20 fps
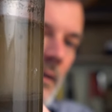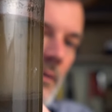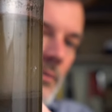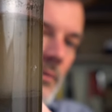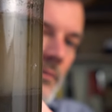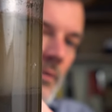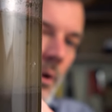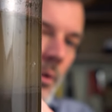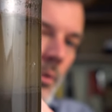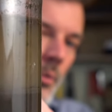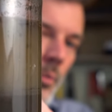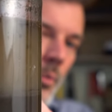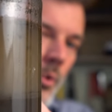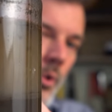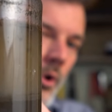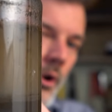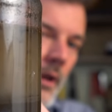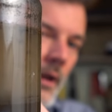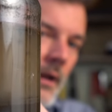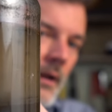we've got the
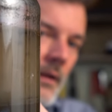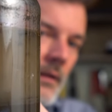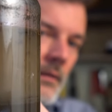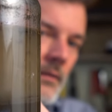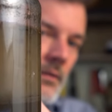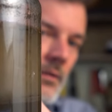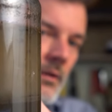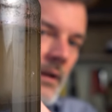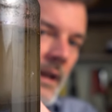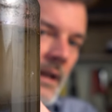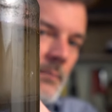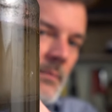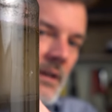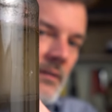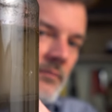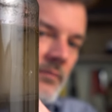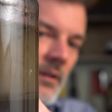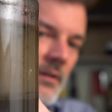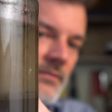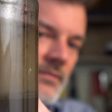water, the organic matter
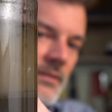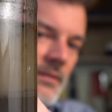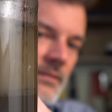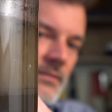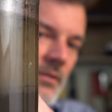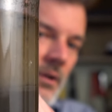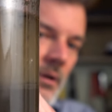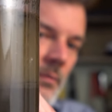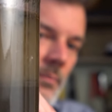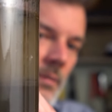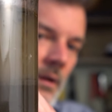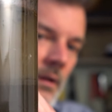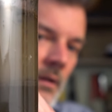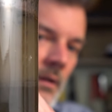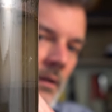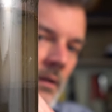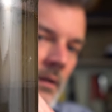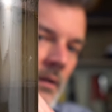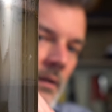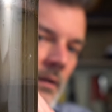floats on the top,
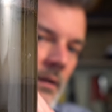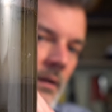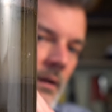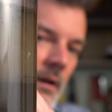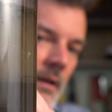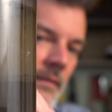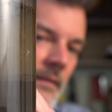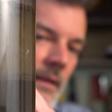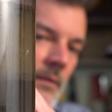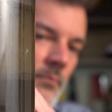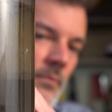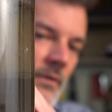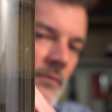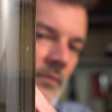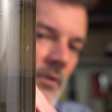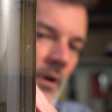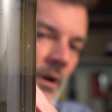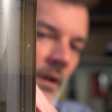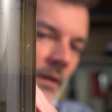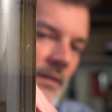and then we've
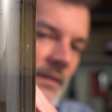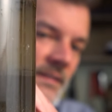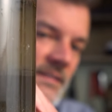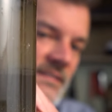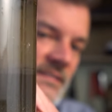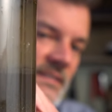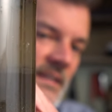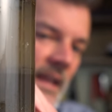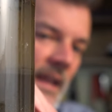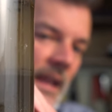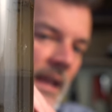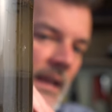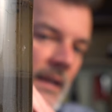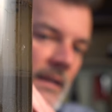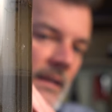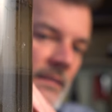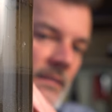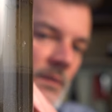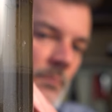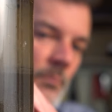got the sand
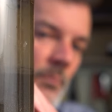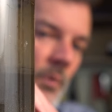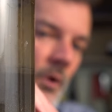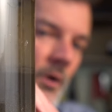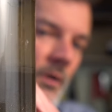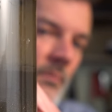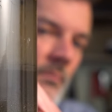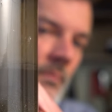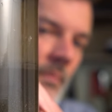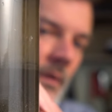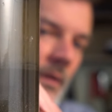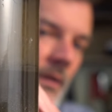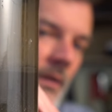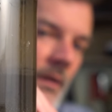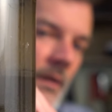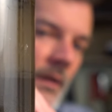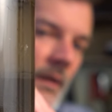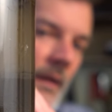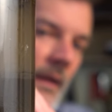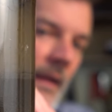at the bottom
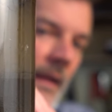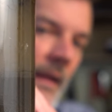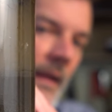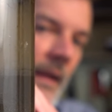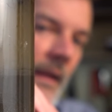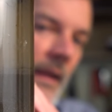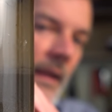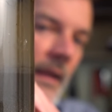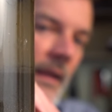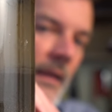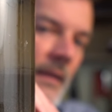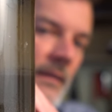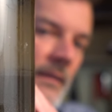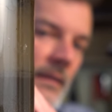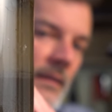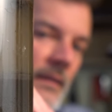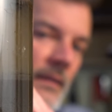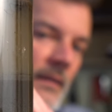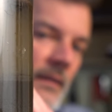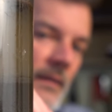and
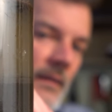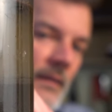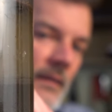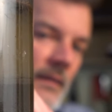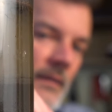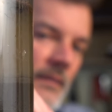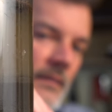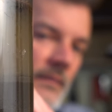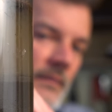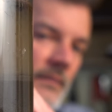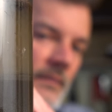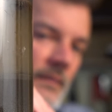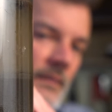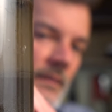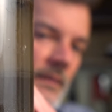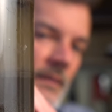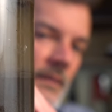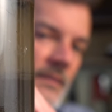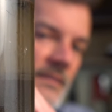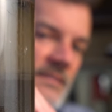
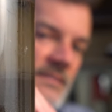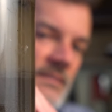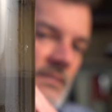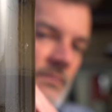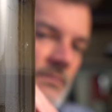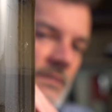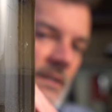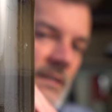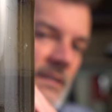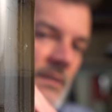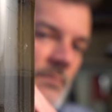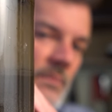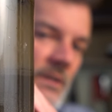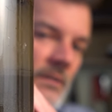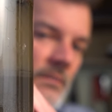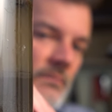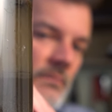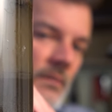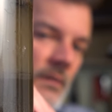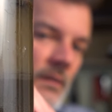the silt in the
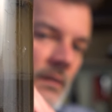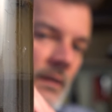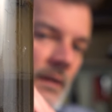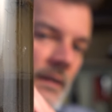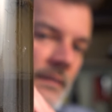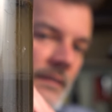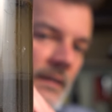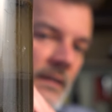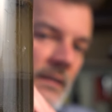middle and the